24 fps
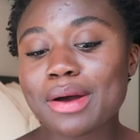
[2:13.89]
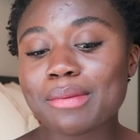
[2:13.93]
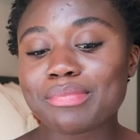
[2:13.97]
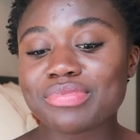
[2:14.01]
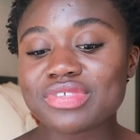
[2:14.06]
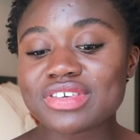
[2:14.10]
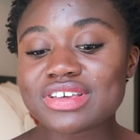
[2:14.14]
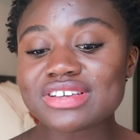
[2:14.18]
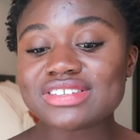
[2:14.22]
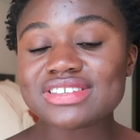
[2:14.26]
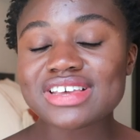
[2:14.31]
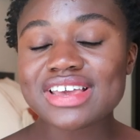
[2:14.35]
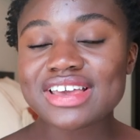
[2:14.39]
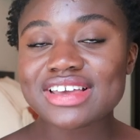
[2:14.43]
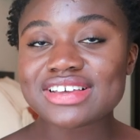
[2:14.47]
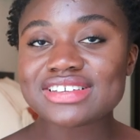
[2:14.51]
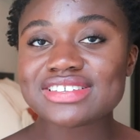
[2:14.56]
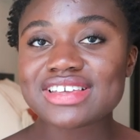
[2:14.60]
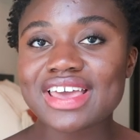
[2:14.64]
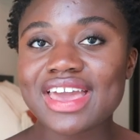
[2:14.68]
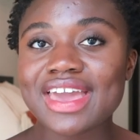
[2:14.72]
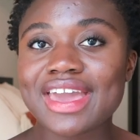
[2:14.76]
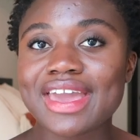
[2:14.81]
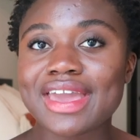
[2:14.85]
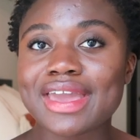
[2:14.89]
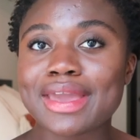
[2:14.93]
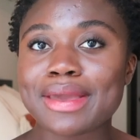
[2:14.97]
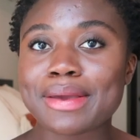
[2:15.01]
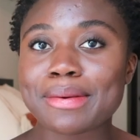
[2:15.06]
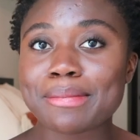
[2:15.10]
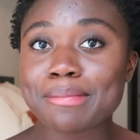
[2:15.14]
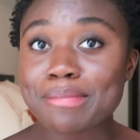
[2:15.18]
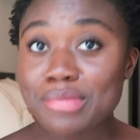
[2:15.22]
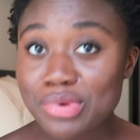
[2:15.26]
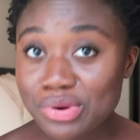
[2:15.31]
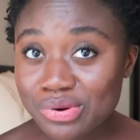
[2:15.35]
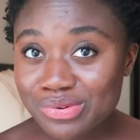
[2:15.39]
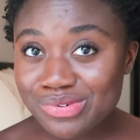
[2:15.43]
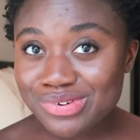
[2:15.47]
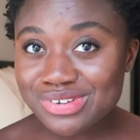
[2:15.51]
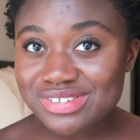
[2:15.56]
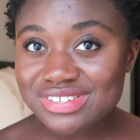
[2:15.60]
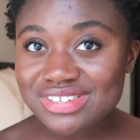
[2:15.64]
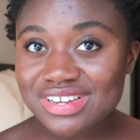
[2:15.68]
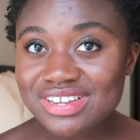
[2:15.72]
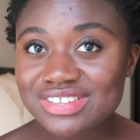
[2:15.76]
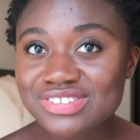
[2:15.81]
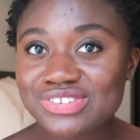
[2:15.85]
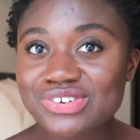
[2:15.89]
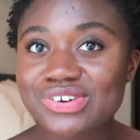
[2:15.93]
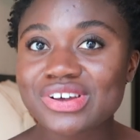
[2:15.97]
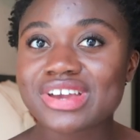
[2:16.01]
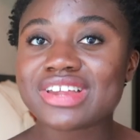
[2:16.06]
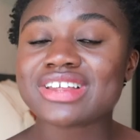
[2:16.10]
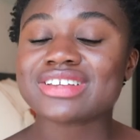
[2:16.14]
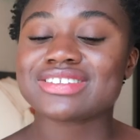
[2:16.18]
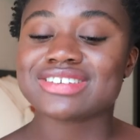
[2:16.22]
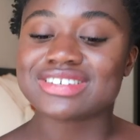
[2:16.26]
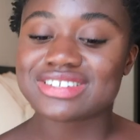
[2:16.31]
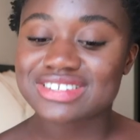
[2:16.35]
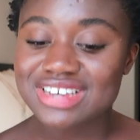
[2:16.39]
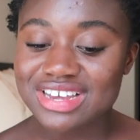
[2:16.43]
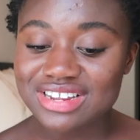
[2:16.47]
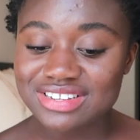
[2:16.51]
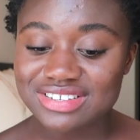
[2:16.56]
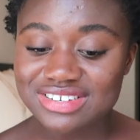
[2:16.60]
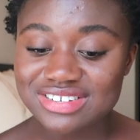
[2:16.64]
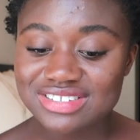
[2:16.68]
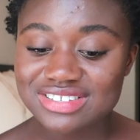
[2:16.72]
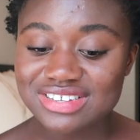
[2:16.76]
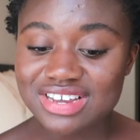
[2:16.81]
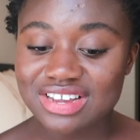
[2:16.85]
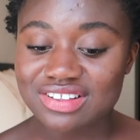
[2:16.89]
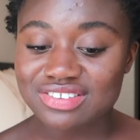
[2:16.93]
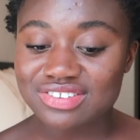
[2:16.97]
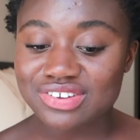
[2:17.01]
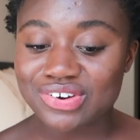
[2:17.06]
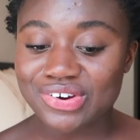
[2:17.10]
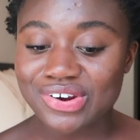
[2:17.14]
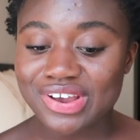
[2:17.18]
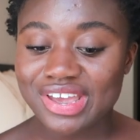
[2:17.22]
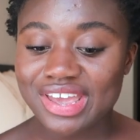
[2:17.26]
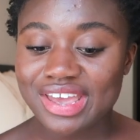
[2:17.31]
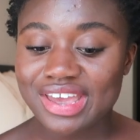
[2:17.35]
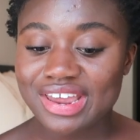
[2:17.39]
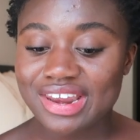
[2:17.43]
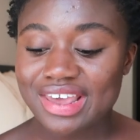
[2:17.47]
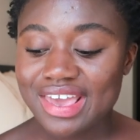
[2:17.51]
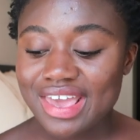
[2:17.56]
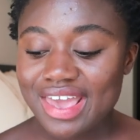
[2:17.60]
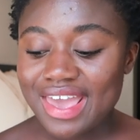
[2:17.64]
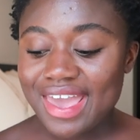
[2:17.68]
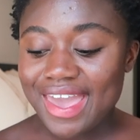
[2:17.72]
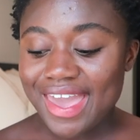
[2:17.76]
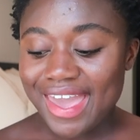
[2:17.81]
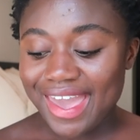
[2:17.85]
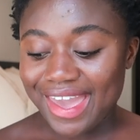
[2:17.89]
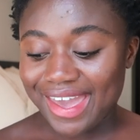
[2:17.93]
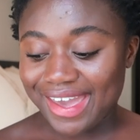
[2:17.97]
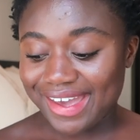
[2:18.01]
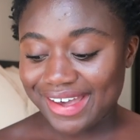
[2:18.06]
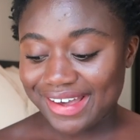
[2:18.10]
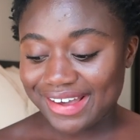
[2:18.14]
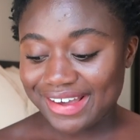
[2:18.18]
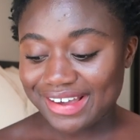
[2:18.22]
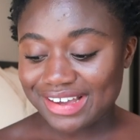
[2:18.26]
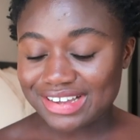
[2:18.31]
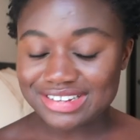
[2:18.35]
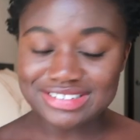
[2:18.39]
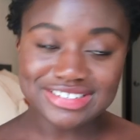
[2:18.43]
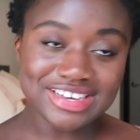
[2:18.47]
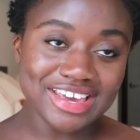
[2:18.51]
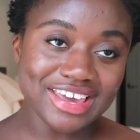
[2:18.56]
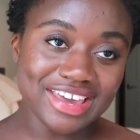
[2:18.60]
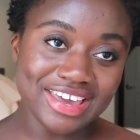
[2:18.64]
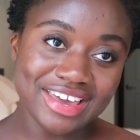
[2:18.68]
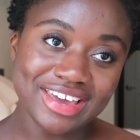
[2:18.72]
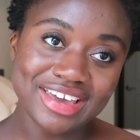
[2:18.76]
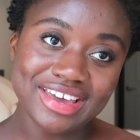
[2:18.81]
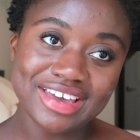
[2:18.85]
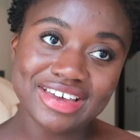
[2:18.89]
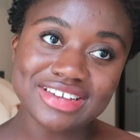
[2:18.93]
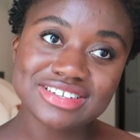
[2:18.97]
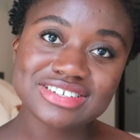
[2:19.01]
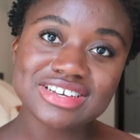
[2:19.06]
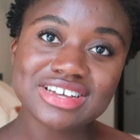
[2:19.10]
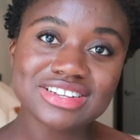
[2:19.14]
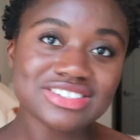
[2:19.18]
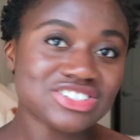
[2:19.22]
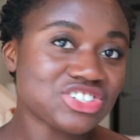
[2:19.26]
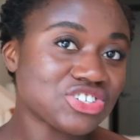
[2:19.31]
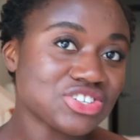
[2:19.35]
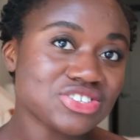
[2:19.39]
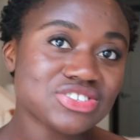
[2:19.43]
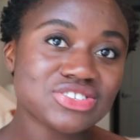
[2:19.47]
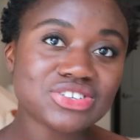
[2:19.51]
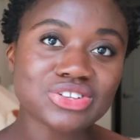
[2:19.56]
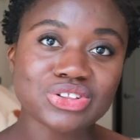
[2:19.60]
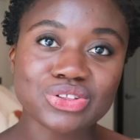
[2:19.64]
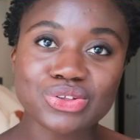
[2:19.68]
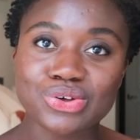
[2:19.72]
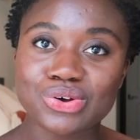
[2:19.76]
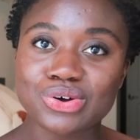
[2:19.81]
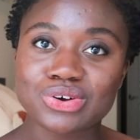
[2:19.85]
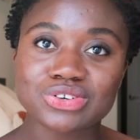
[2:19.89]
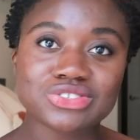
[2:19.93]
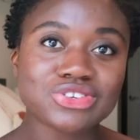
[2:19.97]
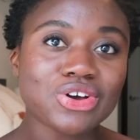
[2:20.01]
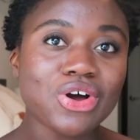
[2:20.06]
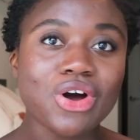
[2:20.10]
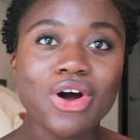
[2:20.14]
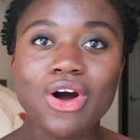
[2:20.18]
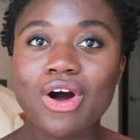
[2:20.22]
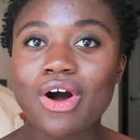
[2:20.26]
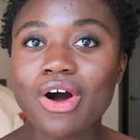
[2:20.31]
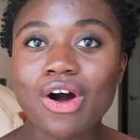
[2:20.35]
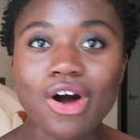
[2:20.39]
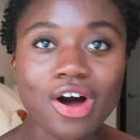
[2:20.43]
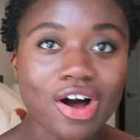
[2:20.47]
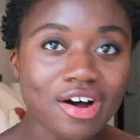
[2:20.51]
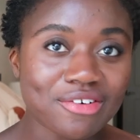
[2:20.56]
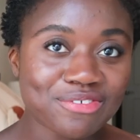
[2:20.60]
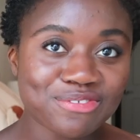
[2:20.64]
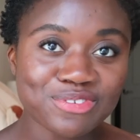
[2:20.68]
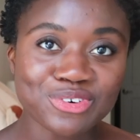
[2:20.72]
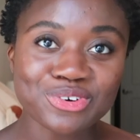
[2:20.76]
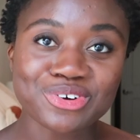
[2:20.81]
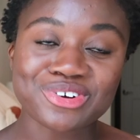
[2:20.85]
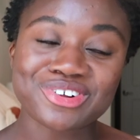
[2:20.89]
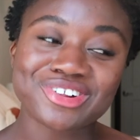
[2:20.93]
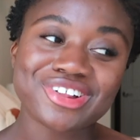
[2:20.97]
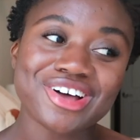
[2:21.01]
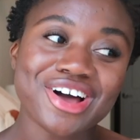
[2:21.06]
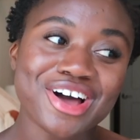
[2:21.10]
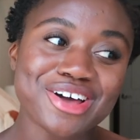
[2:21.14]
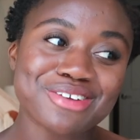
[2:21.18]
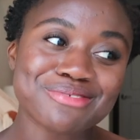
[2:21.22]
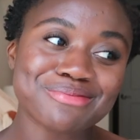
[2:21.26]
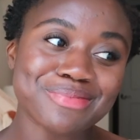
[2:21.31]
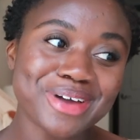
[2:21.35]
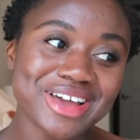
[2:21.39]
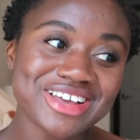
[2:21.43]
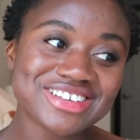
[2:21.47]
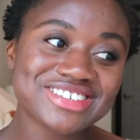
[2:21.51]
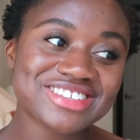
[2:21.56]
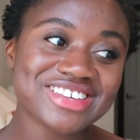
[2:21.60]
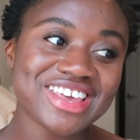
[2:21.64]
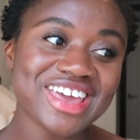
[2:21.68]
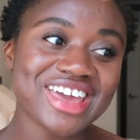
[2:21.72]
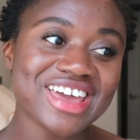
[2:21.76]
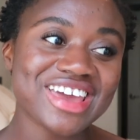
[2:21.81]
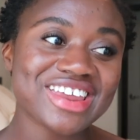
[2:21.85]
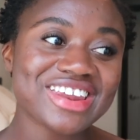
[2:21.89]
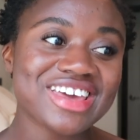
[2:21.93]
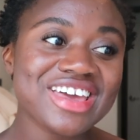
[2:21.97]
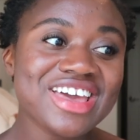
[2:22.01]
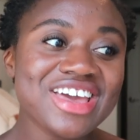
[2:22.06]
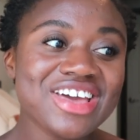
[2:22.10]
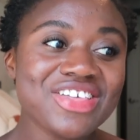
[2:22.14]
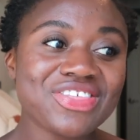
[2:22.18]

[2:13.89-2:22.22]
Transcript: This is a mineral sunscreen, it's a tinted sunscreen, and it just looked awful on my skin.